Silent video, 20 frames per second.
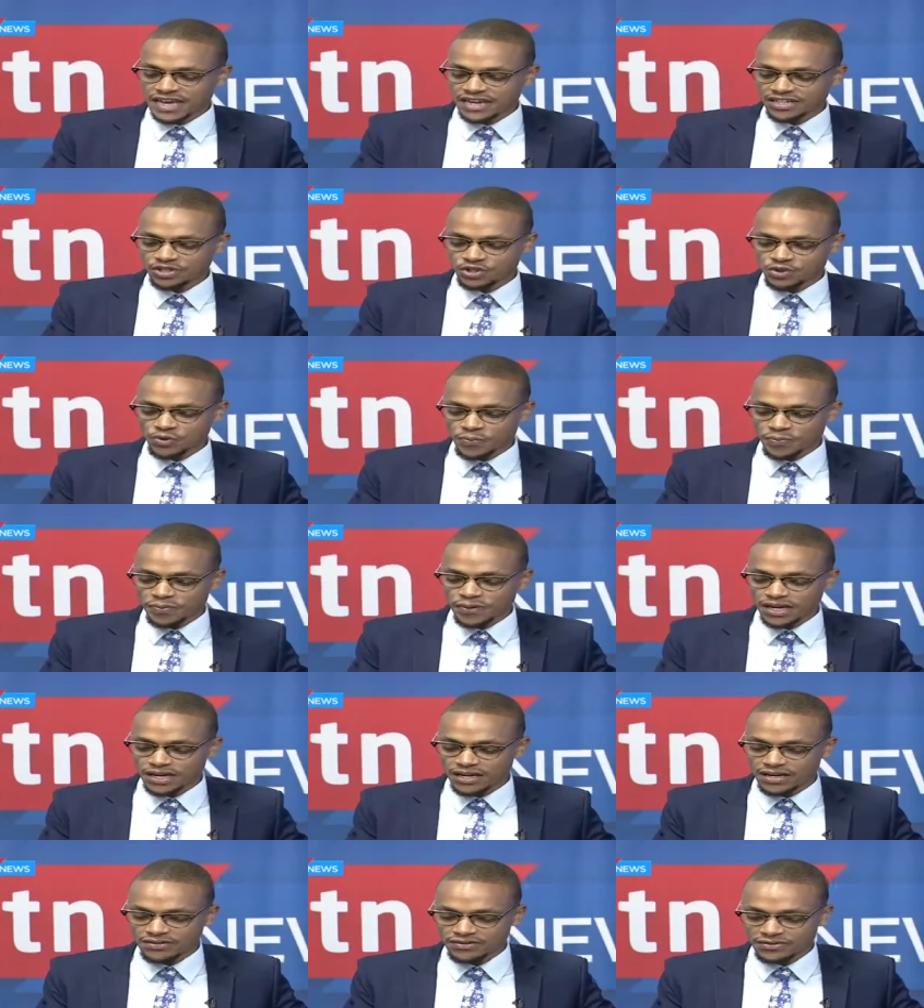like to
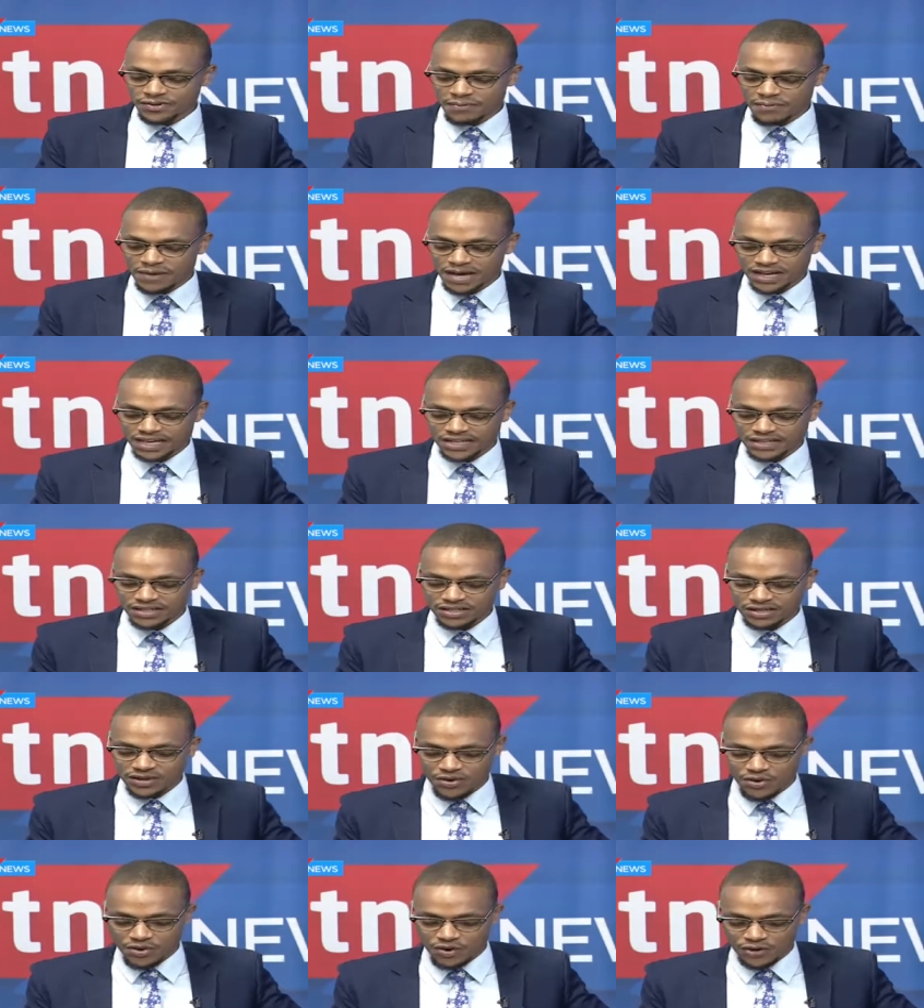pick the mind
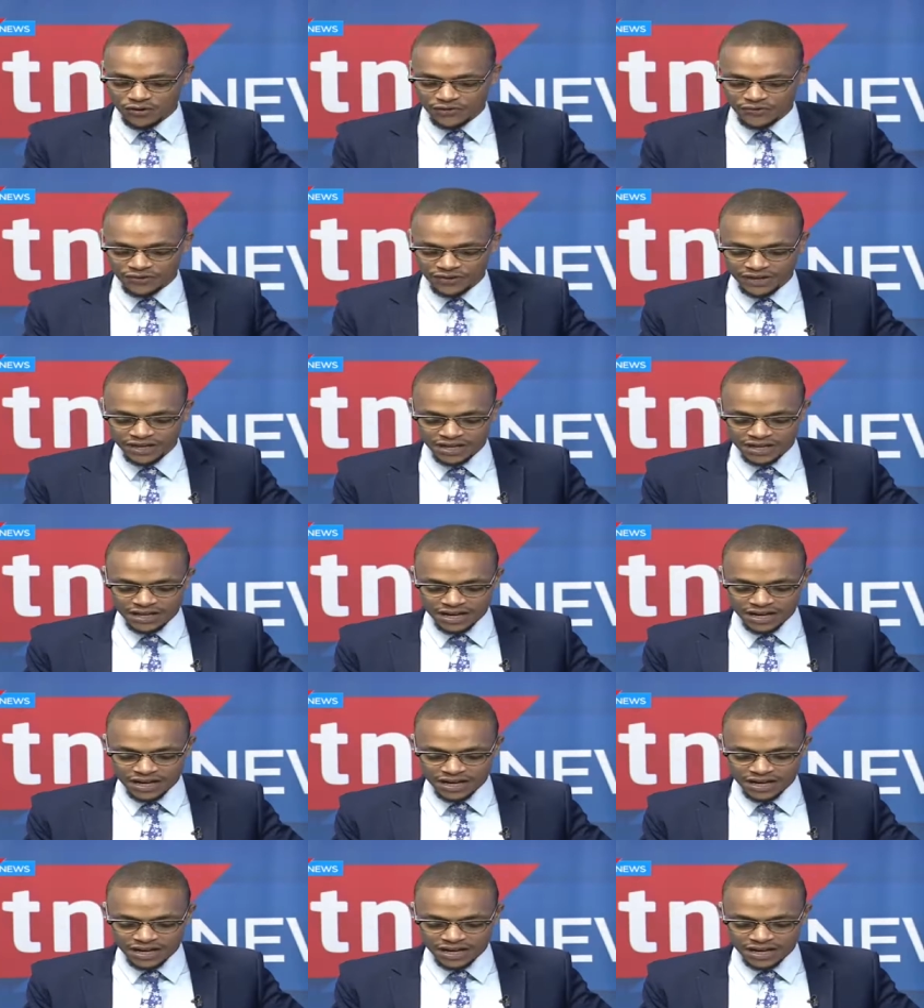of